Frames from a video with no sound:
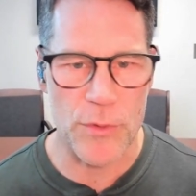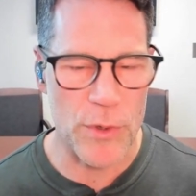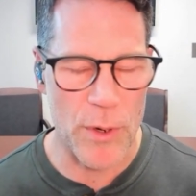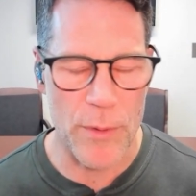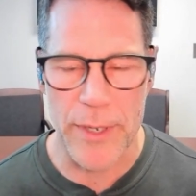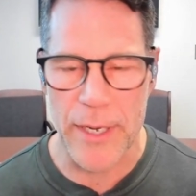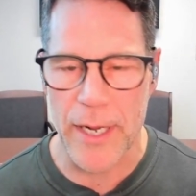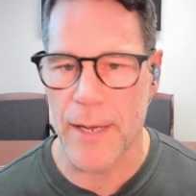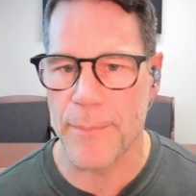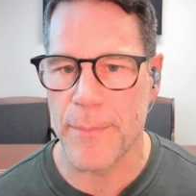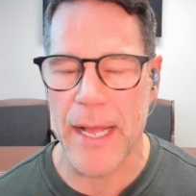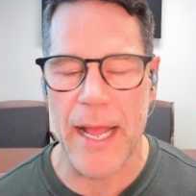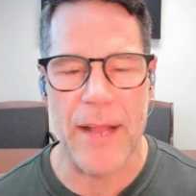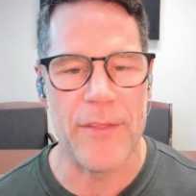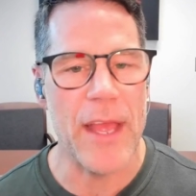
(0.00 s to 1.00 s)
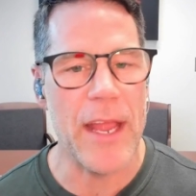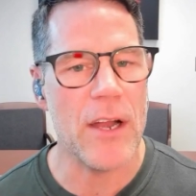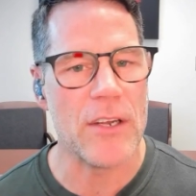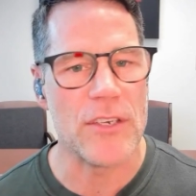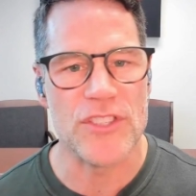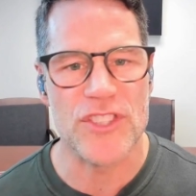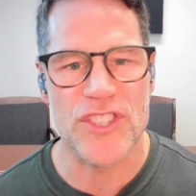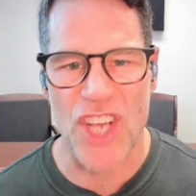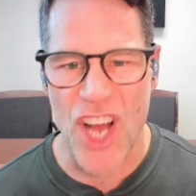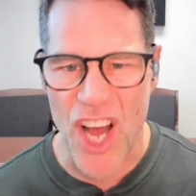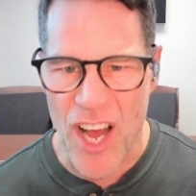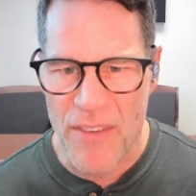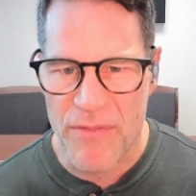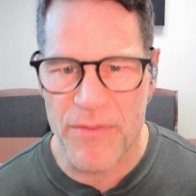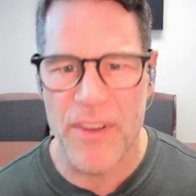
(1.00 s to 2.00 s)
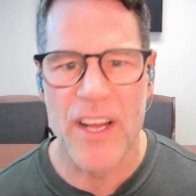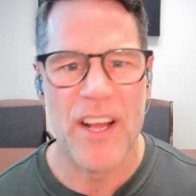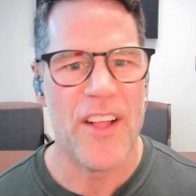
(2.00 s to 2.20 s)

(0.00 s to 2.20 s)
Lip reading: growing up, and they are tough,